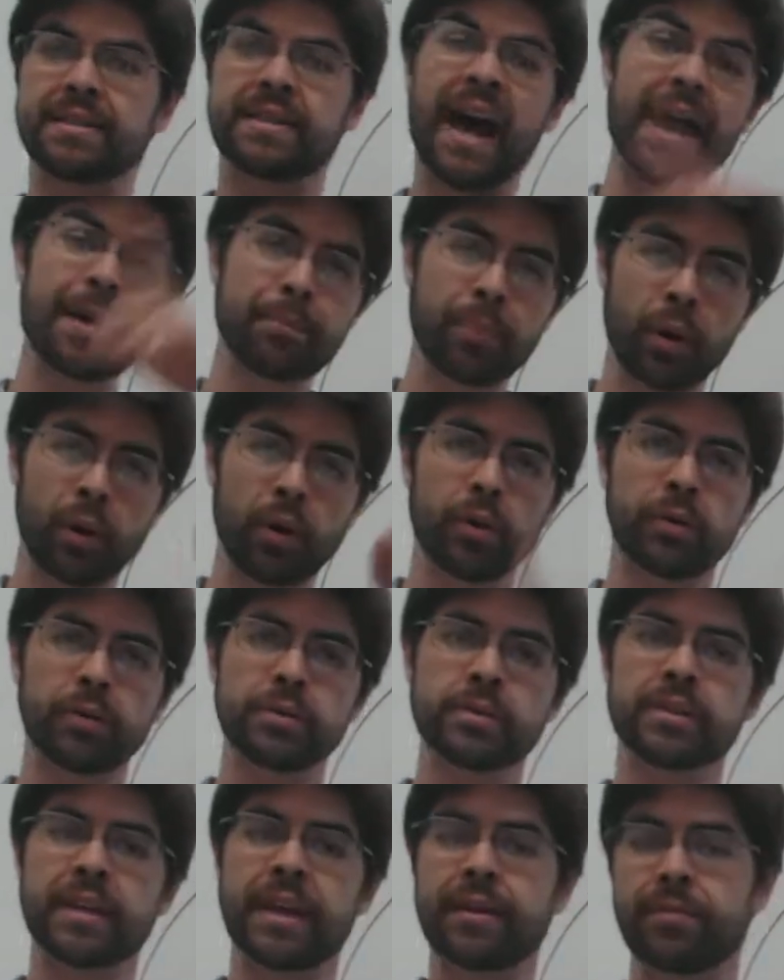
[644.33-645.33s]

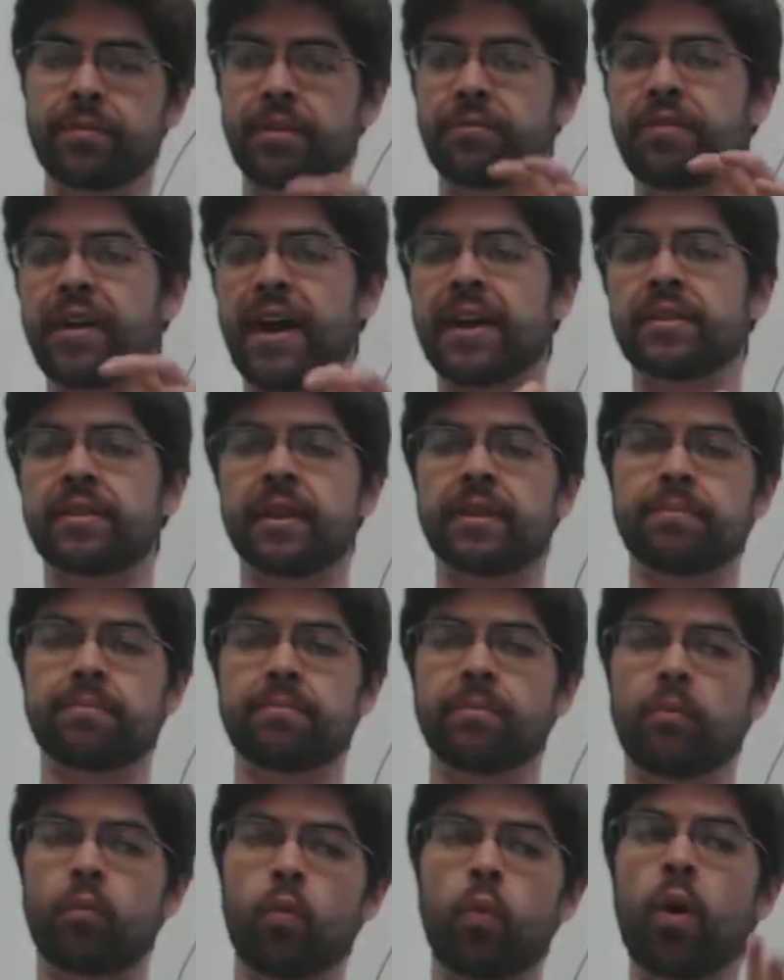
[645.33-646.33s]
dipoles, like the fact
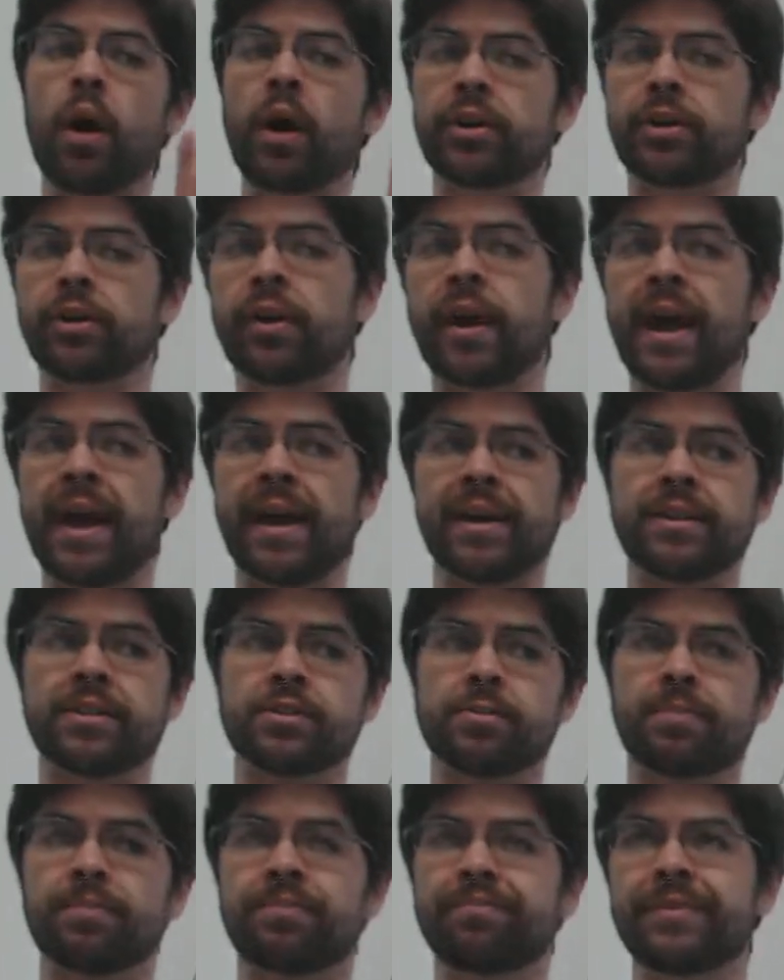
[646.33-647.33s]
that water
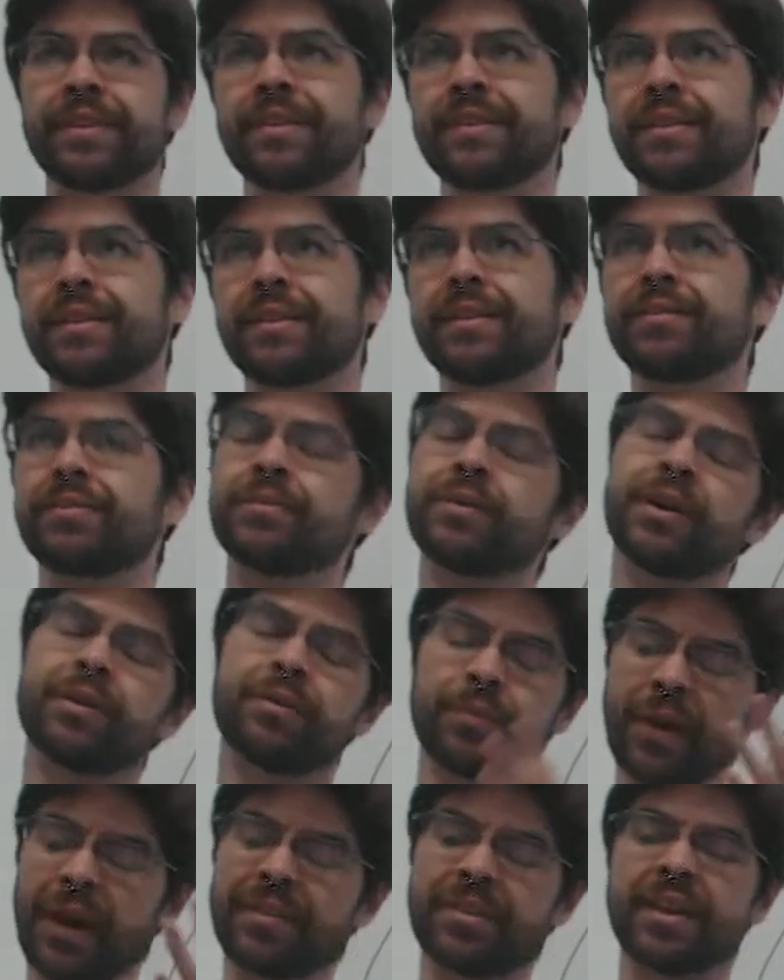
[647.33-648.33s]
has,
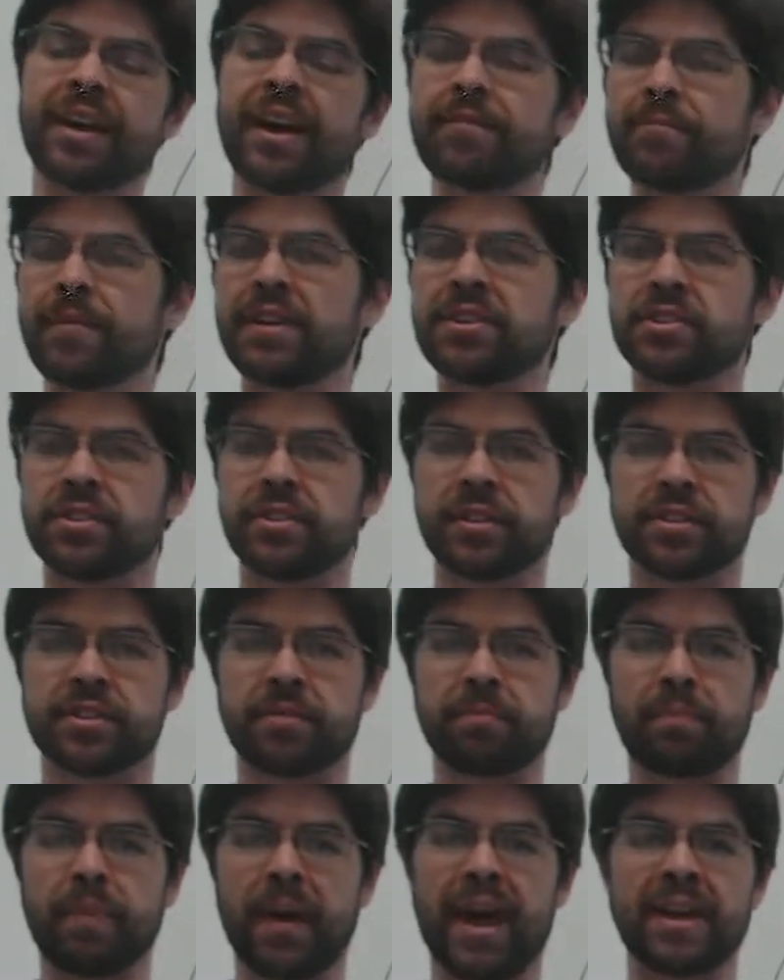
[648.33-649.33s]
well, I think I've mentioned
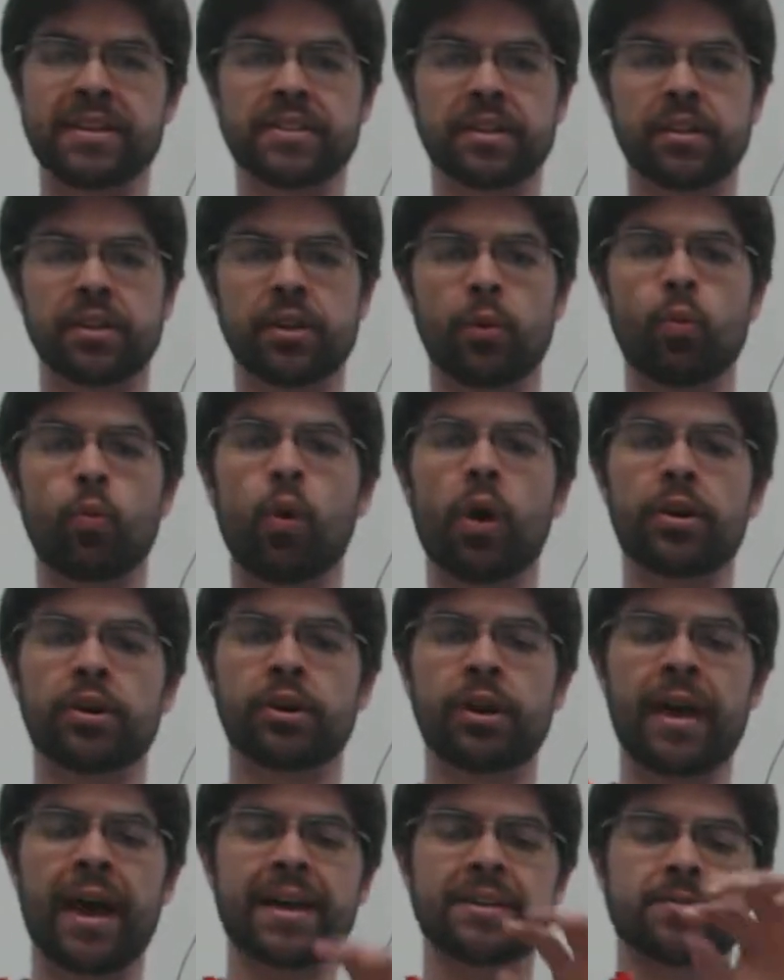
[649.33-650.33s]
this in passing, that
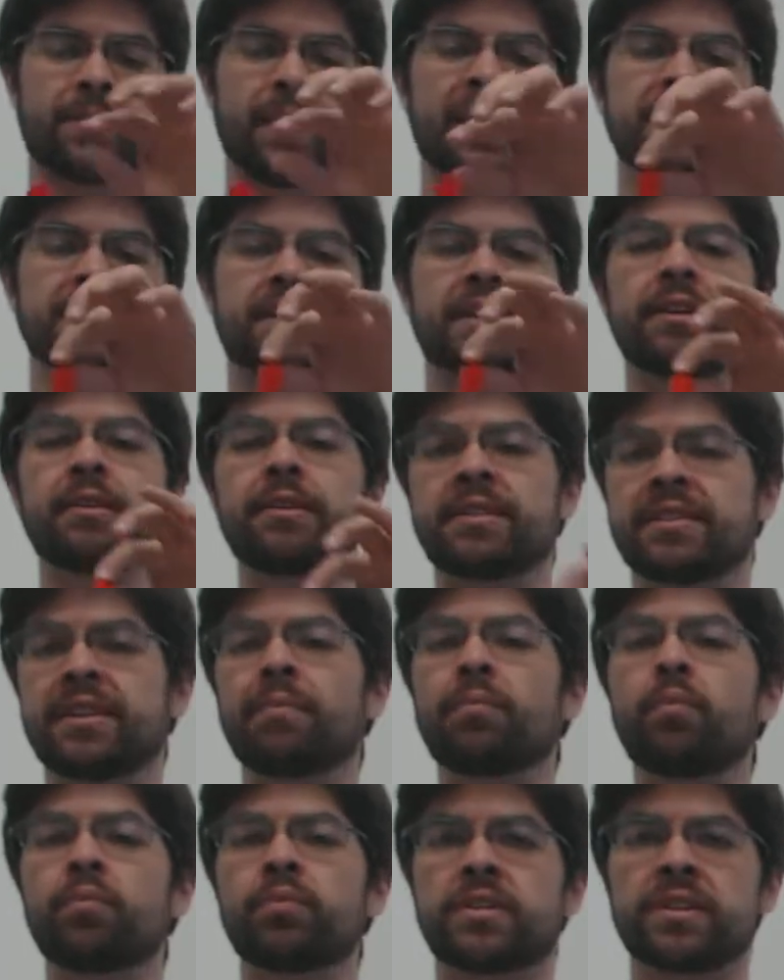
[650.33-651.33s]
water has basically
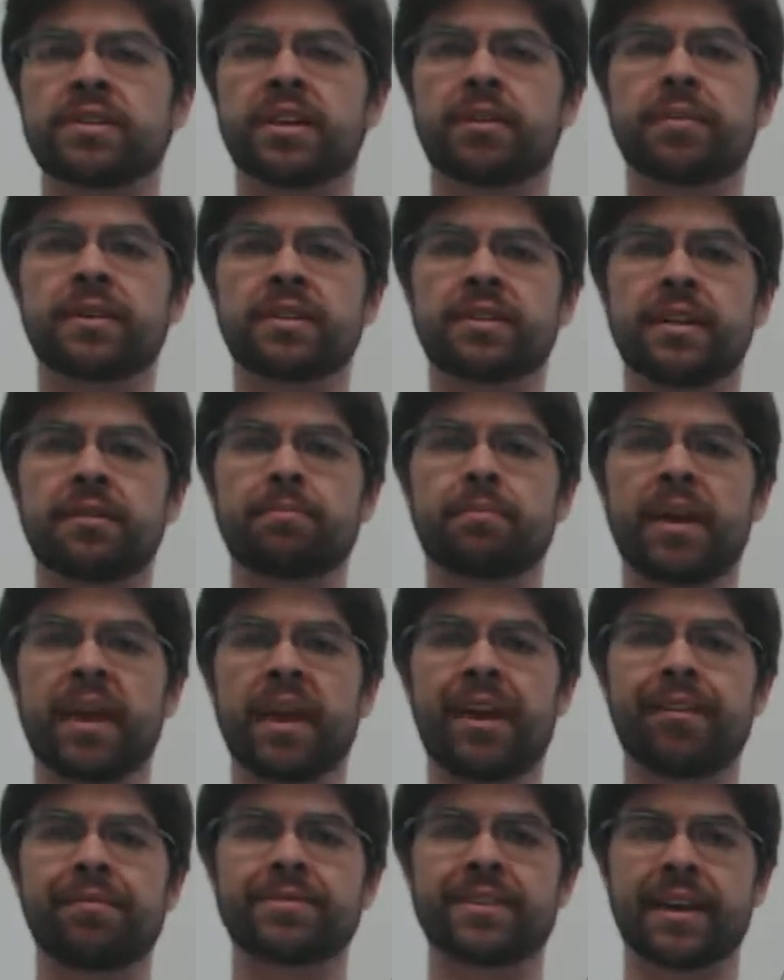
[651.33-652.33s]
to some extent
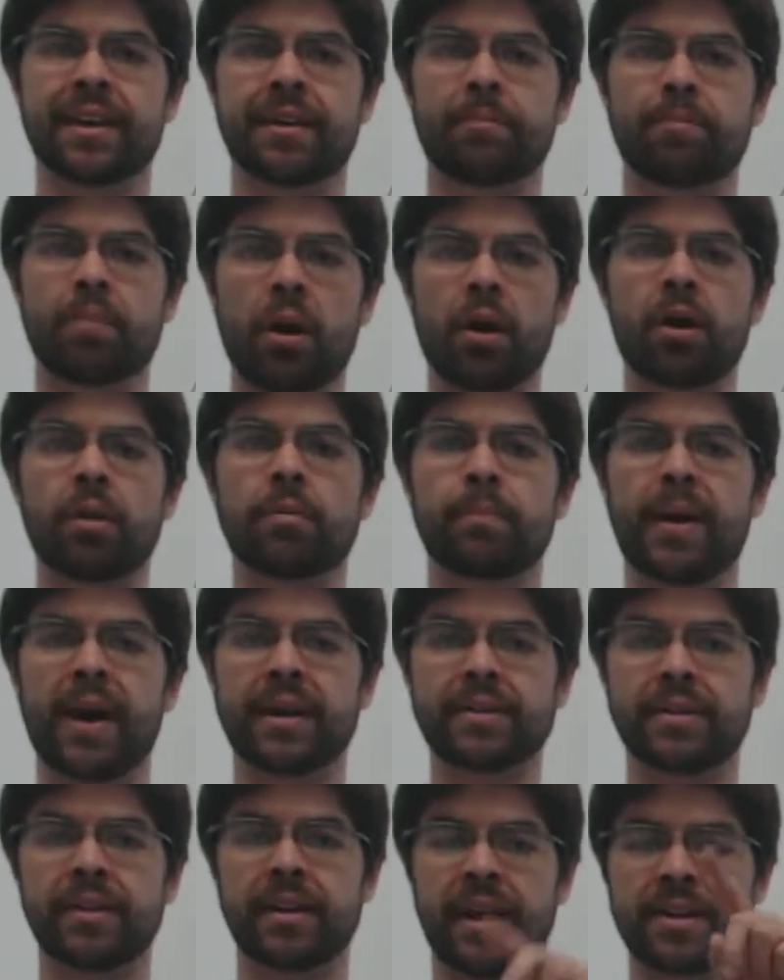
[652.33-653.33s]
behaves like a bar
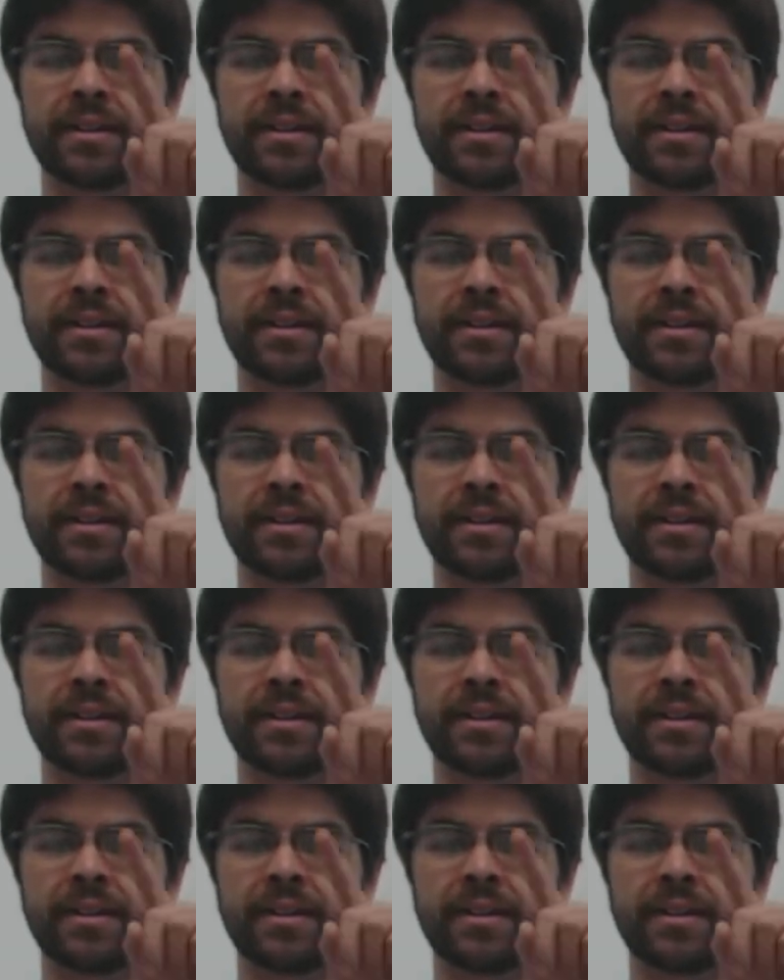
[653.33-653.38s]
magnet.